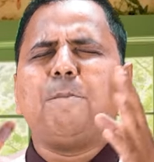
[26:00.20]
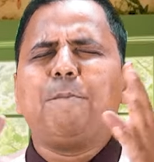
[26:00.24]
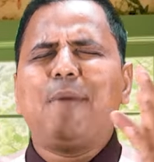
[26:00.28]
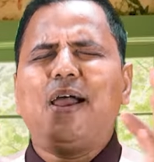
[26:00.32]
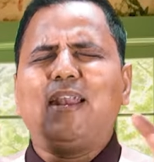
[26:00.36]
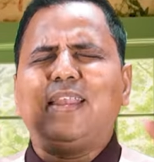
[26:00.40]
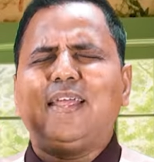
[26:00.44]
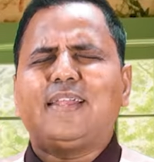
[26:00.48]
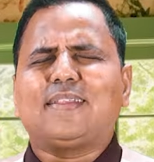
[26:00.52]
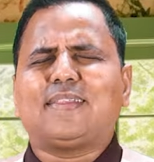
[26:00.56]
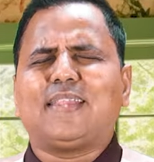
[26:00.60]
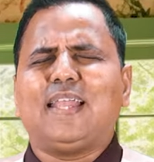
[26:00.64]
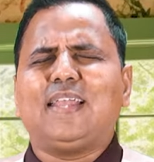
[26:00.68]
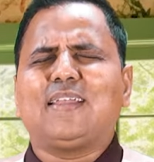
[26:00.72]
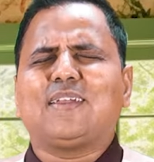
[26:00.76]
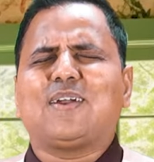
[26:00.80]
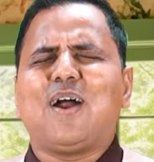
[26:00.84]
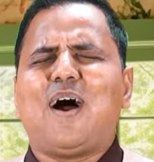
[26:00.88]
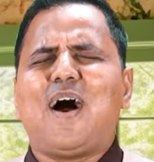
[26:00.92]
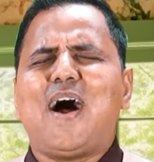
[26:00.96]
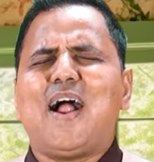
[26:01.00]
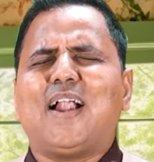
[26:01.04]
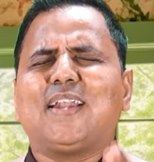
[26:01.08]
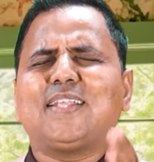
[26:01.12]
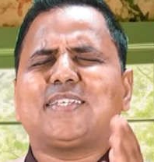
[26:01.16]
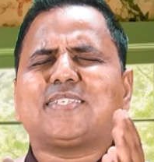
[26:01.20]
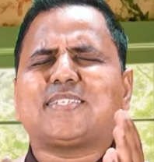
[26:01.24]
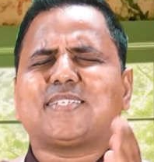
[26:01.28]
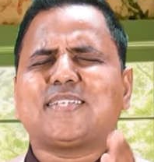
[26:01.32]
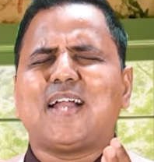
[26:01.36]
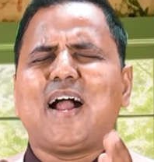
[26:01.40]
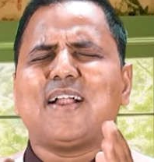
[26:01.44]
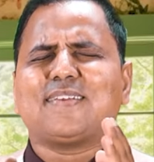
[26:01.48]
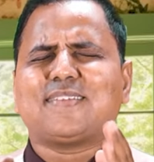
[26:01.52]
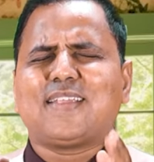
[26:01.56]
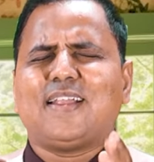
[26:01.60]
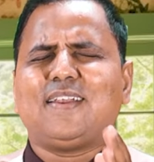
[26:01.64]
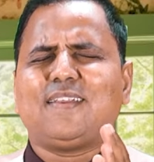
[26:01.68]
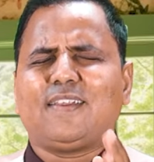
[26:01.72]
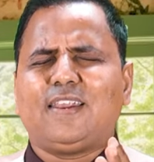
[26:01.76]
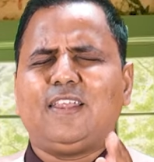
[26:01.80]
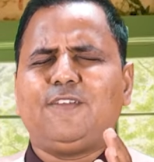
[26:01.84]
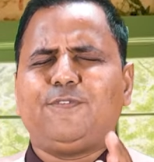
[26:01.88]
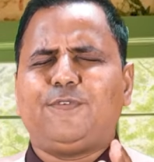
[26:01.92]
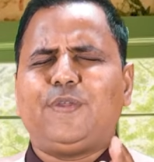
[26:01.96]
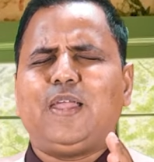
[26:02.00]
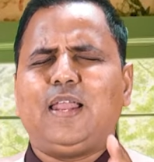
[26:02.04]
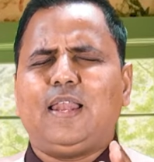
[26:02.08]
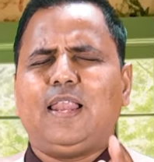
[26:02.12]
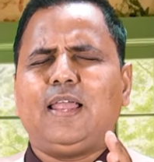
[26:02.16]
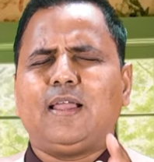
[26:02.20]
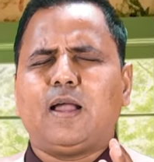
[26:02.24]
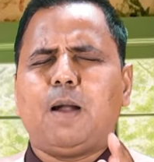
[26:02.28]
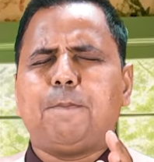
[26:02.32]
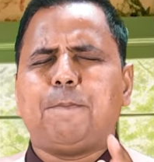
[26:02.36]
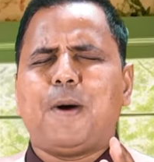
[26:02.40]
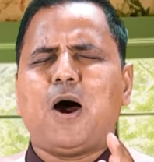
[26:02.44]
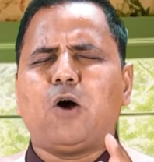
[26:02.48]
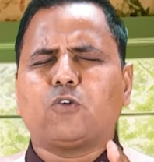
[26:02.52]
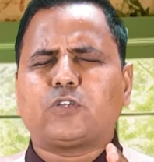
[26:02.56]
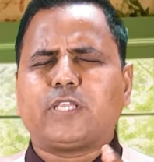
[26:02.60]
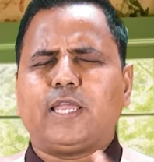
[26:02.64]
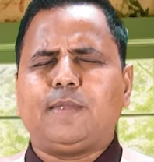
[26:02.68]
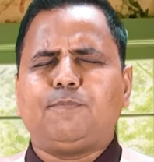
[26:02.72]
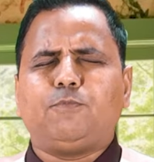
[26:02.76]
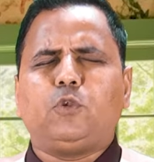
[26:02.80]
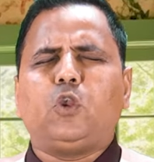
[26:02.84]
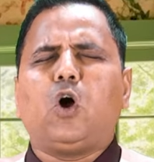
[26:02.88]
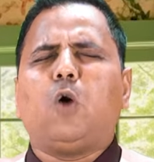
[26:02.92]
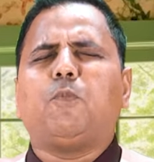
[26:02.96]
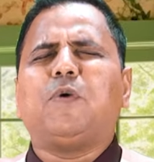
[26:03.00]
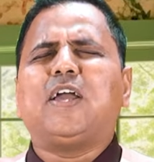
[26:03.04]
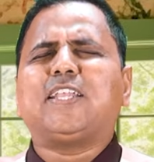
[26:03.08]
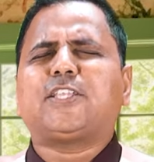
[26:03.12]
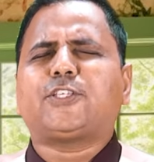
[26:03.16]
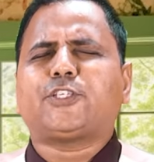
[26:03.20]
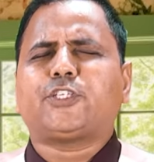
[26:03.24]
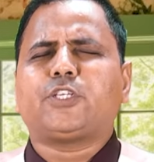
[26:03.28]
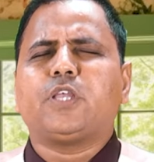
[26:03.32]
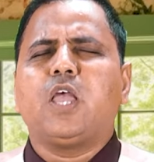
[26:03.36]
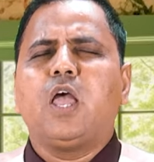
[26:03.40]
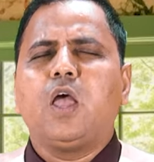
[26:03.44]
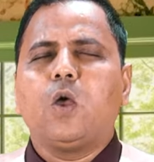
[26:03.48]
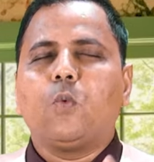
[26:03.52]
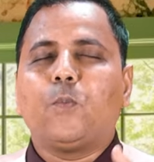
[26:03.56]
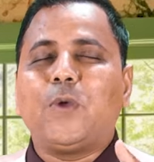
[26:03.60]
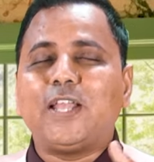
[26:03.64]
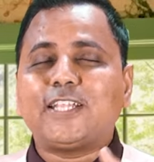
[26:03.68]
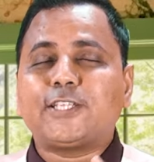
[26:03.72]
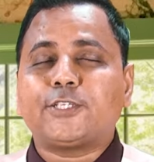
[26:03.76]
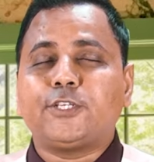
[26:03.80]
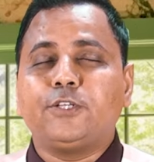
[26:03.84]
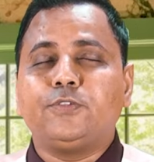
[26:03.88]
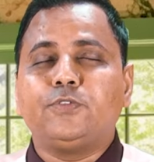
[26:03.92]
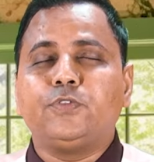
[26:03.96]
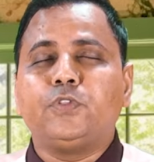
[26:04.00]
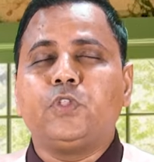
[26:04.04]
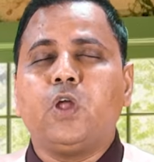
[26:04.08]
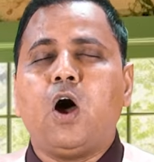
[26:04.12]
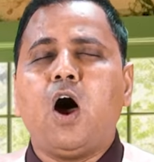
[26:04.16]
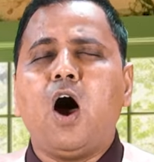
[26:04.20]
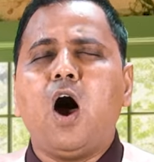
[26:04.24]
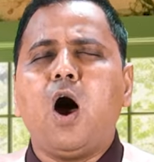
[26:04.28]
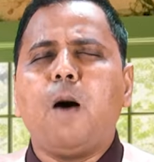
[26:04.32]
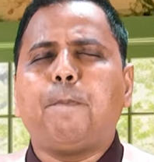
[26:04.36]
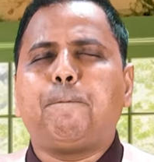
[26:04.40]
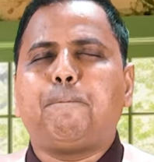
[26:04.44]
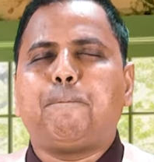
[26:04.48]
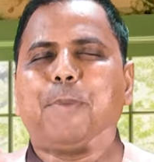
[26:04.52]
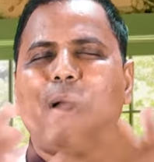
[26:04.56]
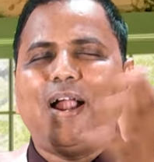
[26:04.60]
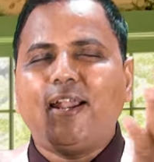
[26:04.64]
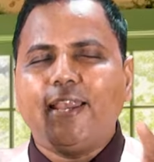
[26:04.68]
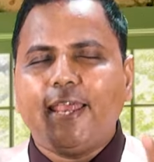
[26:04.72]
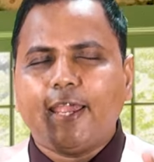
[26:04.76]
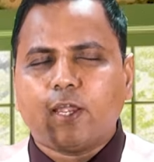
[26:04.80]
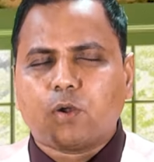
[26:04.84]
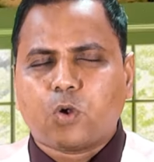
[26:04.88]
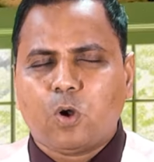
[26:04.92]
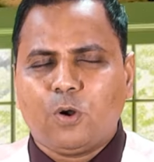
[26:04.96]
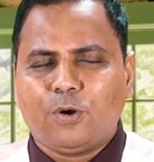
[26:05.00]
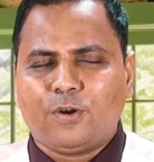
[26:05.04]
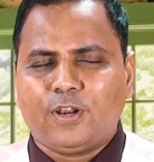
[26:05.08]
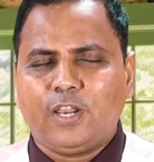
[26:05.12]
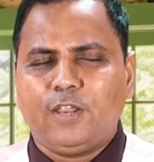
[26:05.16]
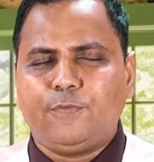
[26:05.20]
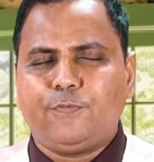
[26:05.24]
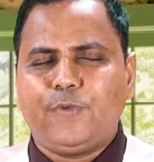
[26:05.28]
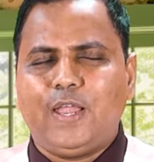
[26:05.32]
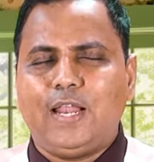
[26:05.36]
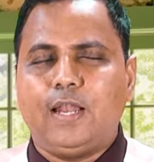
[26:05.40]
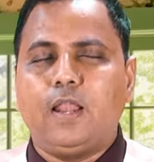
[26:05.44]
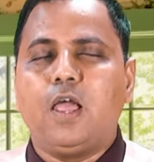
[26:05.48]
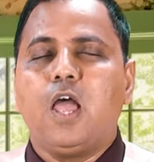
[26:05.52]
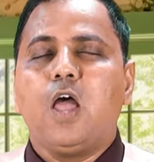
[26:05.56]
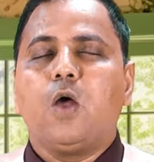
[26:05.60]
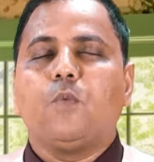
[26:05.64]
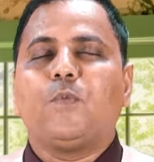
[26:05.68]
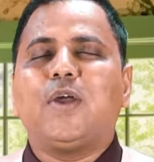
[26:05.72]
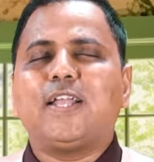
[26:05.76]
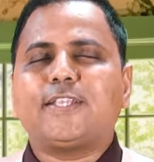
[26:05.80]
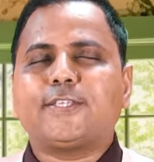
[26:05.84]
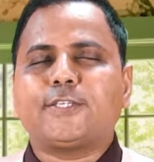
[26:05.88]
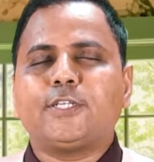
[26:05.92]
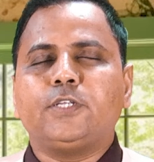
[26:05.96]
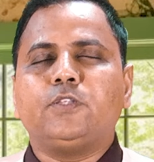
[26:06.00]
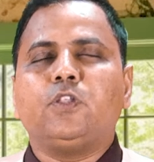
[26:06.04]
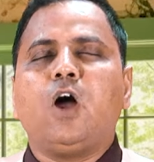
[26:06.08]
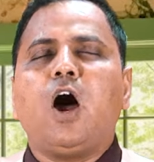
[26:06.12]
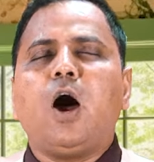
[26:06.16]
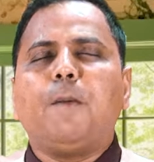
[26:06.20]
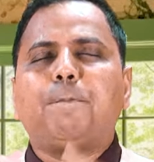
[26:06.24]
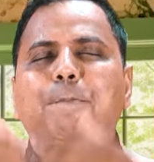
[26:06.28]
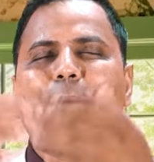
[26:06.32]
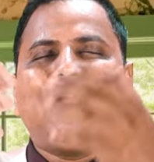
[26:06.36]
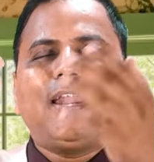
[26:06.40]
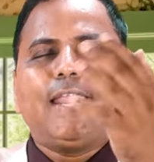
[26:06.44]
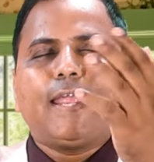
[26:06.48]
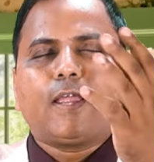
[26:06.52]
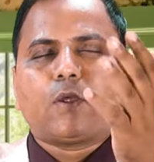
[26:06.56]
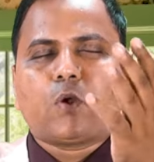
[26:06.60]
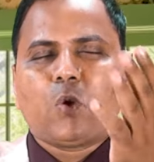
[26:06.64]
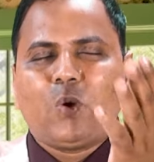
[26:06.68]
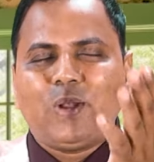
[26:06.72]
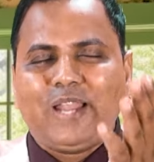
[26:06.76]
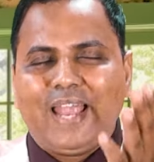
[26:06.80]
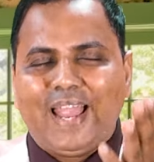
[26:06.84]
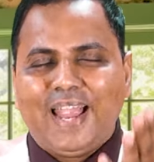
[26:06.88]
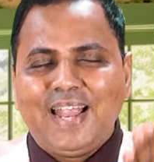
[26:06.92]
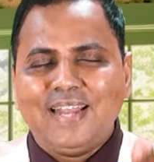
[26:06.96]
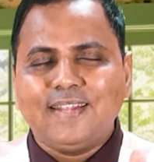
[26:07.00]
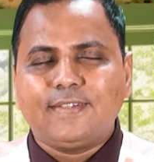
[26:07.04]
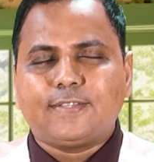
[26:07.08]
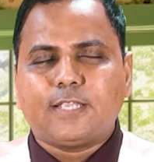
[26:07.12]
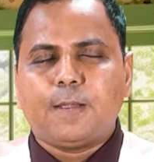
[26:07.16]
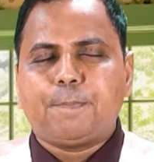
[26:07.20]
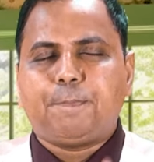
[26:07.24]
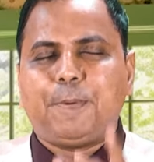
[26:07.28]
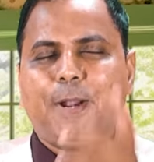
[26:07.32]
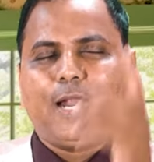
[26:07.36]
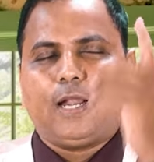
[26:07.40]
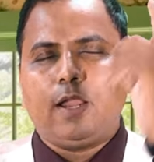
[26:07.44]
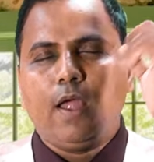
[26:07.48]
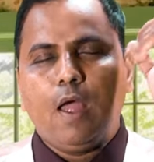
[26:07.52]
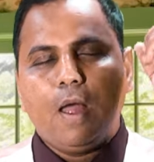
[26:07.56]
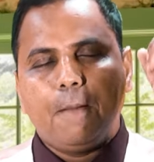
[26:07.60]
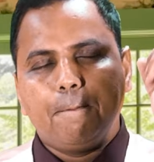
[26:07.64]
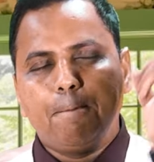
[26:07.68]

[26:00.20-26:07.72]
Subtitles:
many things God started revealing about him, which nobody could reveal, which nobody could interpret.